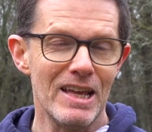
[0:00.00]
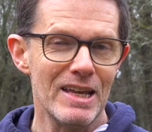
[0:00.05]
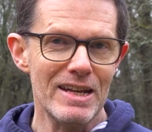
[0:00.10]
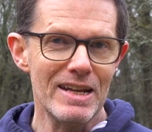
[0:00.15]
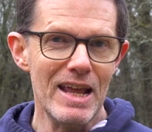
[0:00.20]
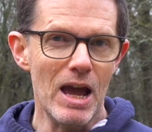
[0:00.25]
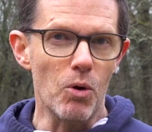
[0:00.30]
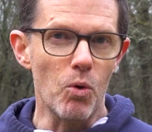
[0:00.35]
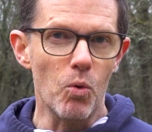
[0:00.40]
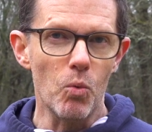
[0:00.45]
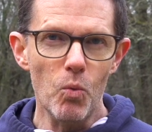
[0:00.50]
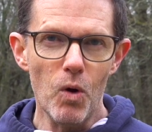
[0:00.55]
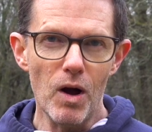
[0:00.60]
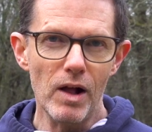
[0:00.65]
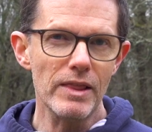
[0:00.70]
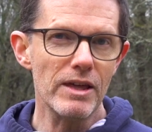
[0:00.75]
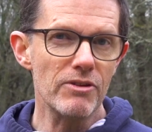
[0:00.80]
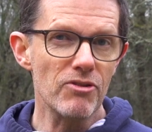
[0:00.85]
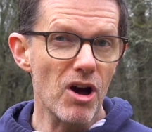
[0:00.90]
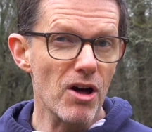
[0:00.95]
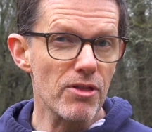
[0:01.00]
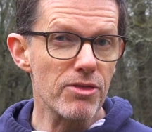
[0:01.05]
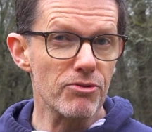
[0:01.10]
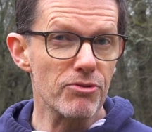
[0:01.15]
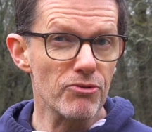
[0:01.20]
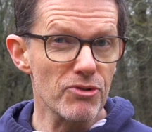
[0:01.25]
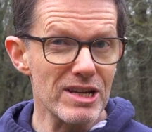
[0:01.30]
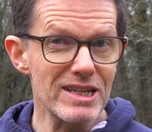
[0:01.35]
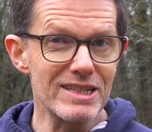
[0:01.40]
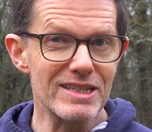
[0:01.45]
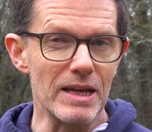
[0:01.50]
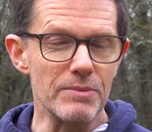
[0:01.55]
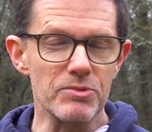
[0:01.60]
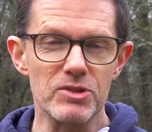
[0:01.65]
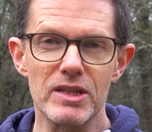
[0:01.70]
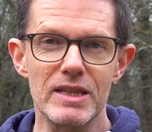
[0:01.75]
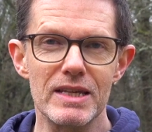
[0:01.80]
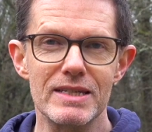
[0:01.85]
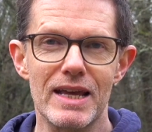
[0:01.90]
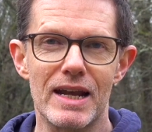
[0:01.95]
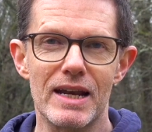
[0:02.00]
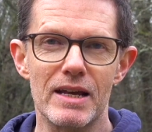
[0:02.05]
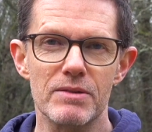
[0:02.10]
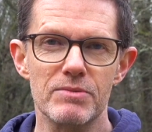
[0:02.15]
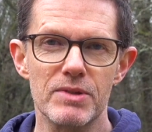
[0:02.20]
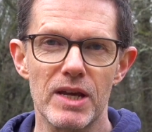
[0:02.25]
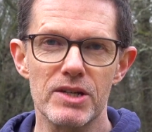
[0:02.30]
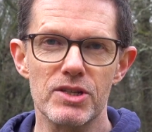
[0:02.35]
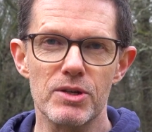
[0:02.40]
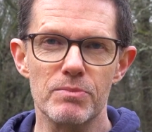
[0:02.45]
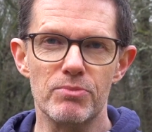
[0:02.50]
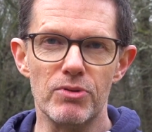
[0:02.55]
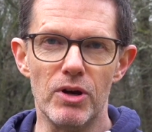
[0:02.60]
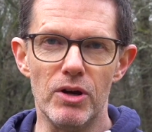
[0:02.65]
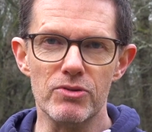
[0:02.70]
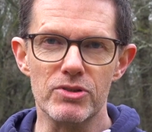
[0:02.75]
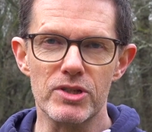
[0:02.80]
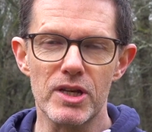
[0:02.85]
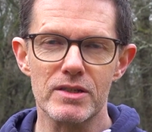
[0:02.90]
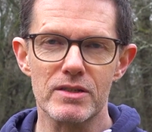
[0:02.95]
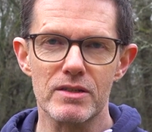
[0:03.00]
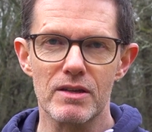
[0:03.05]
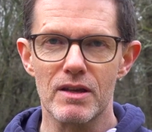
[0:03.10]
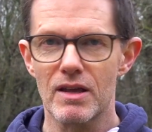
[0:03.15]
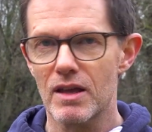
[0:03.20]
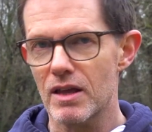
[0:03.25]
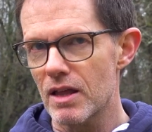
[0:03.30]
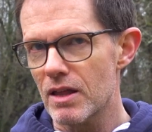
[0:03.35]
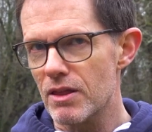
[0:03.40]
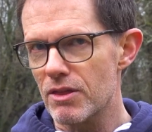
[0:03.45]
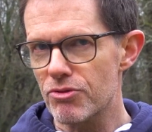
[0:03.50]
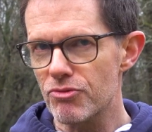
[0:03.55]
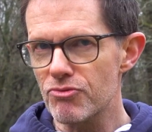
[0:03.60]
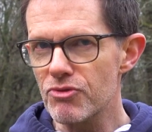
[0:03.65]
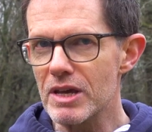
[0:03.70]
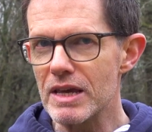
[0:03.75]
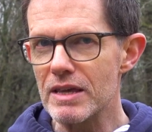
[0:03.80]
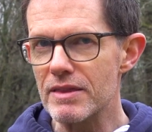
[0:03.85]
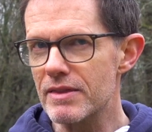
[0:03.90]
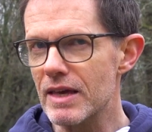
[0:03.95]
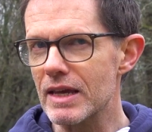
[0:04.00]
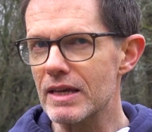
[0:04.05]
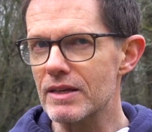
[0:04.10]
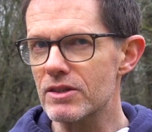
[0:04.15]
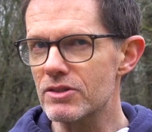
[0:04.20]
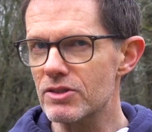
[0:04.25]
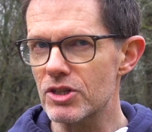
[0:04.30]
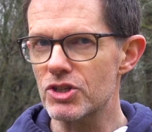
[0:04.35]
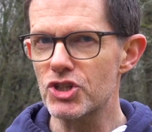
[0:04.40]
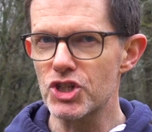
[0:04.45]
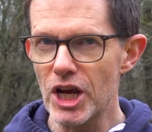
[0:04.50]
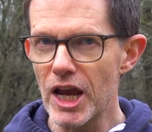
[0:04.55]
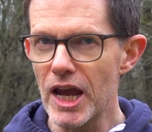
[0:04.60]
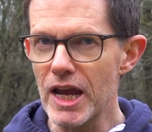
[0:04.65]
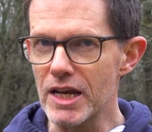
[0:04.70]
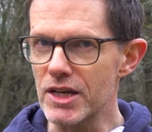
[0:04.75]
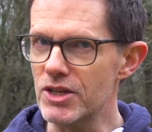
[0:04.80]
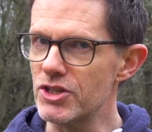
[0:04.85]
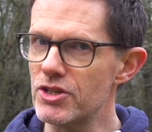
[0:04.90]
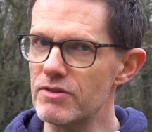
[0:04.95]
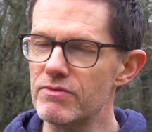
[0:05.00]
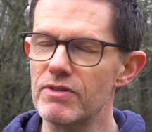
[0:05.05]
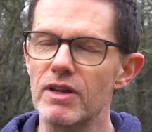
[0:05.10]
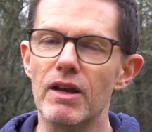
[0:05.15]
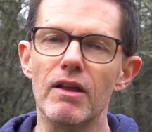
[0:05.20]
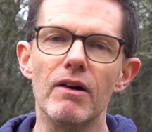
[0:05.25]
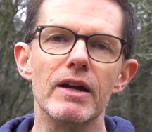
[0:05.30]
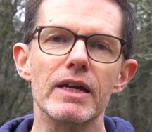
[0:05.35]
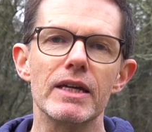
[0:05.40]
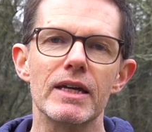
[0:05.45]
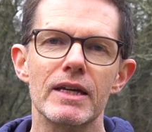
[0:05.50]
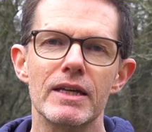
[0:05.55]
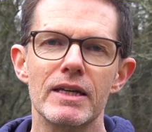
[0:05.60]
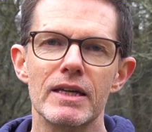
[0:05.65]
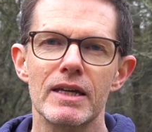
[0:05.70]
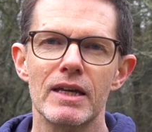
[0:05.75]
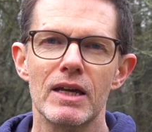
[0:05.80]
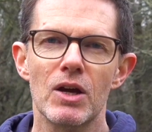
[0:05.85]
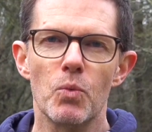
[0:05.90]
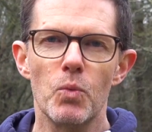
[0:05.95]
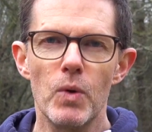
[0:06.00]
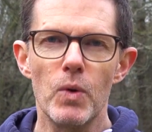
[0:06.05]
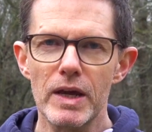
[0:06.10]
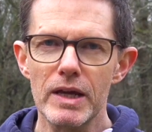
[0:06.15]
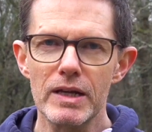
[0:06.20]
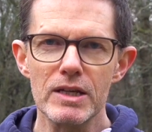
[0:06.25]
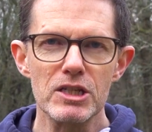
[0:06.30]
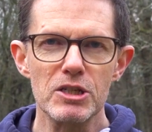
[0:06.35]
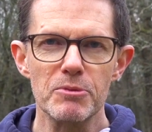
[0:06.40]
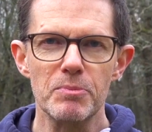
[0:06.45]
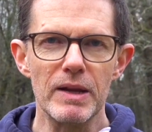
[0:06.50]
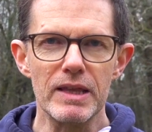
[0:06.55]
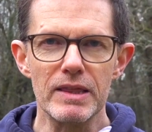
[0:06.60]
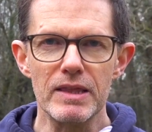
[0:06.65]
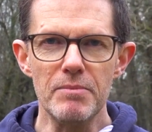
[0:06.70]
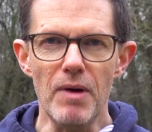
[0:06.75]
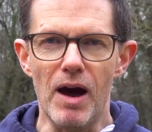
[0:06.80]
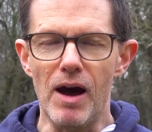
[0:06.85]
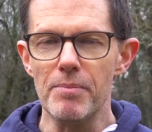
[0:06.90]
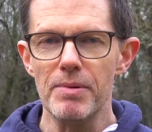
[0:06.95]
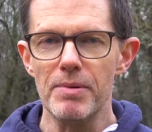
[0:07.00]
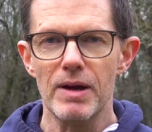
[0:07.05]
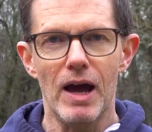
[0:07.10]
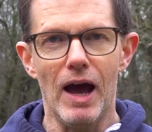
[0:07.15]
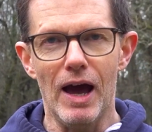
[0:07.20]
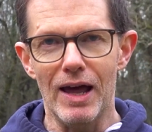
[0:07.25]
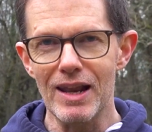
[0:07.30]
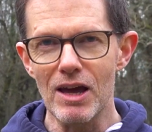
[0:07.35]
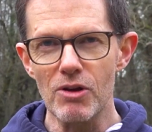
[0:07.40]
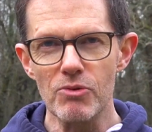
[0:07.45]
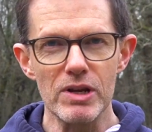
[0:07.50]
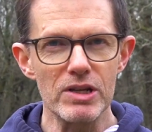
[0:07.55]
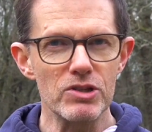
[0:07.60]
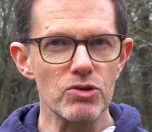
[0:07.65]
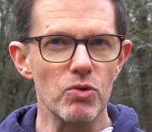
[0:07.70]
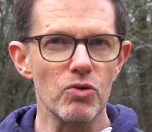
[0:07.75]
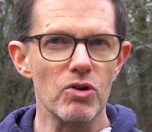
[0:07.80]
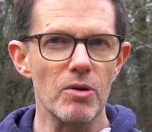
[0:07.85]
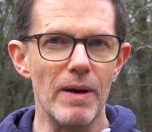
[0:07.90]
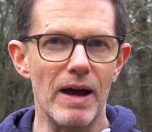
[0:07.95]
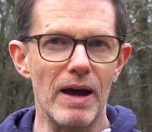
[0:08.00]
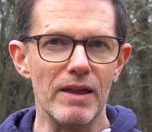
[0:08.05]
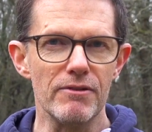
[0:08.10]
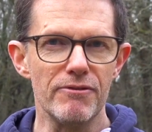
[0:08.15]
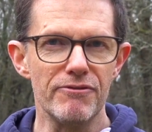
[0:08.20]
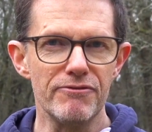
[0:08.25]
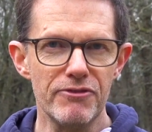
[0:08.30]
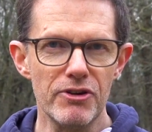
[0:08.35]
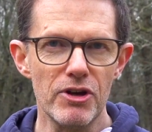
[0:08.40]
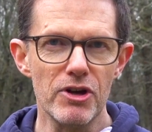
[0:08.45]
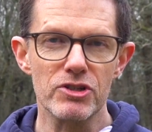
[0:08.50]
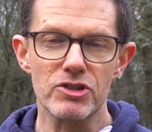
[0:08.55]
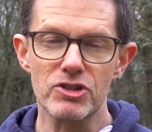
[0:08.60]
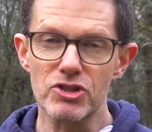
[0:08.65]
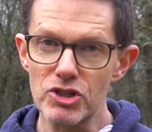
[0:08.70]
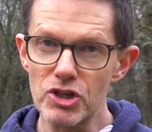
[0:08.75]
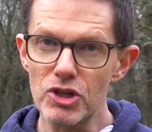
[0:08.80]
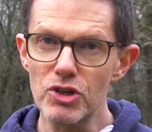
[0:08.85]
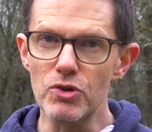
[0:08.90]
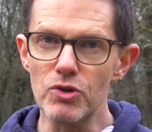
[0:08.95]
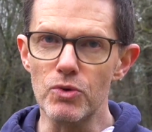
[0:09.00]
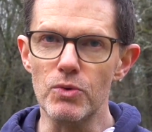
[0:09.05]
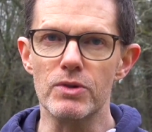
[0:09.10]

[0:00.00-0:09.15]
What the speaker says: Now, while there are 3 steps to this adaptation process, 3 things to change if you like, we're going to split them up and only talk about the first 2